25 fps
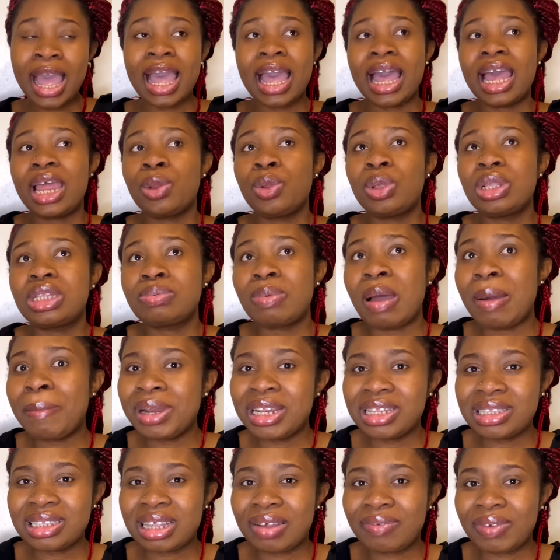And with
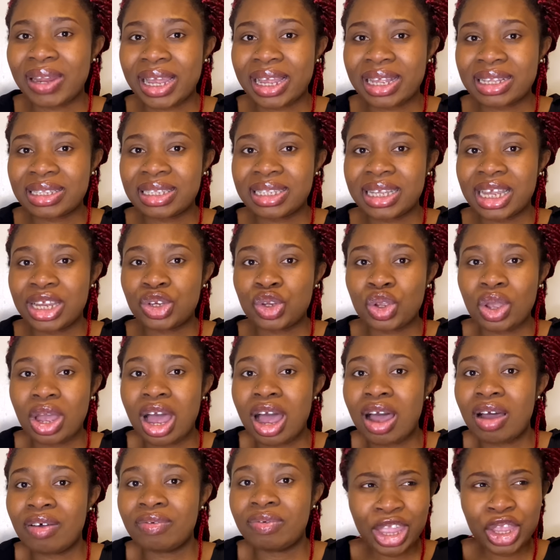permanent staff, like I said, you
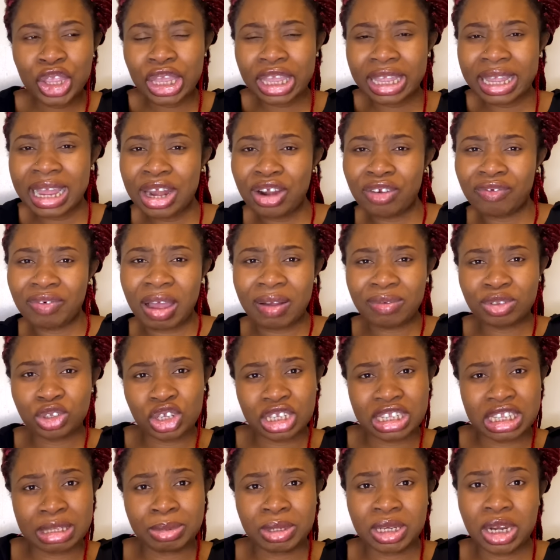kind of have
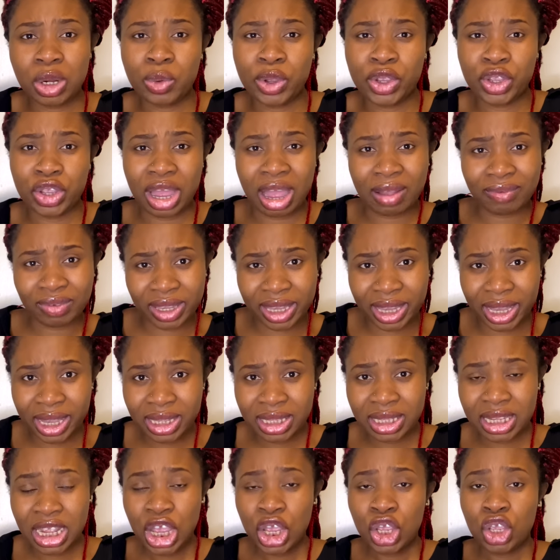choice, especially when you have
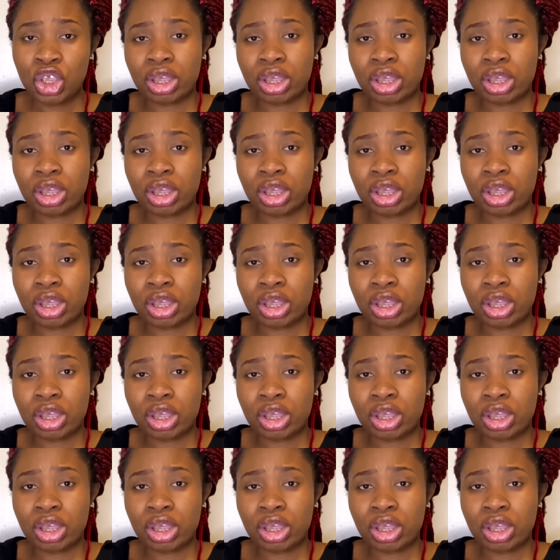kids.